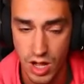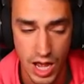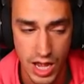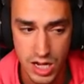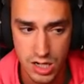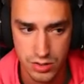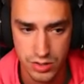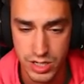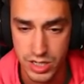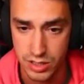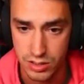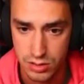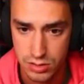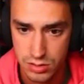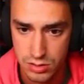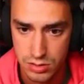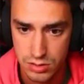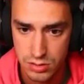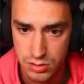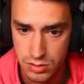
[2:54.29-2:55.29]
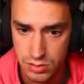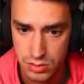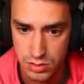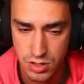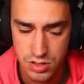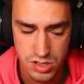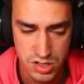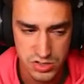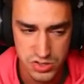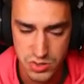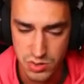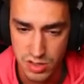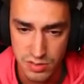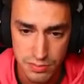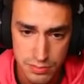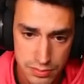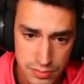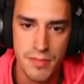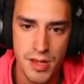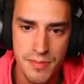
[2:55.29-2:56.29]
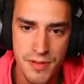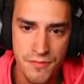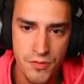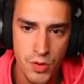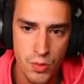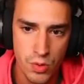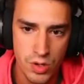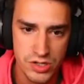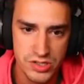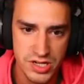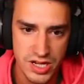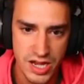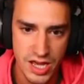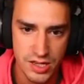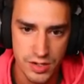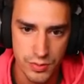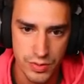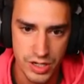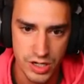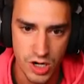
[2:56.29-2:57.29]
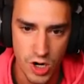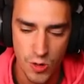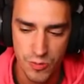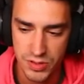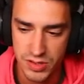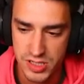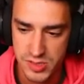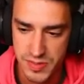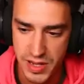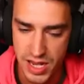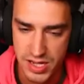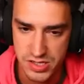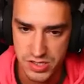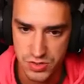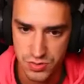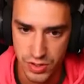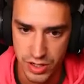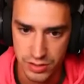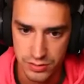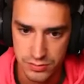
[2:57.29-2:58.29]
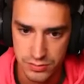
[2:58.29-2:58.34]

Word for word: I agree. You should sue them. Maybe if we work together, we can open this passageway.